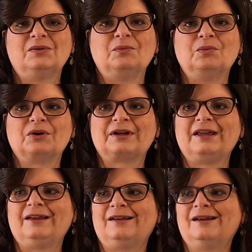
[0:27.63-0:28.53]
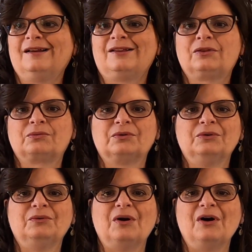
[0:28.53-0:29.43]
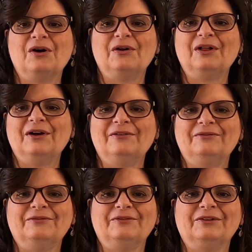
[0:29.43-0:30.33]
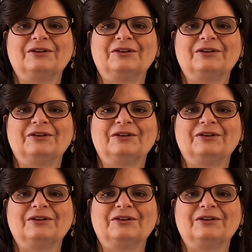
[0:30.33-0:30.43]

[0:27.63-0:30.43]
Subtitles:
working through all of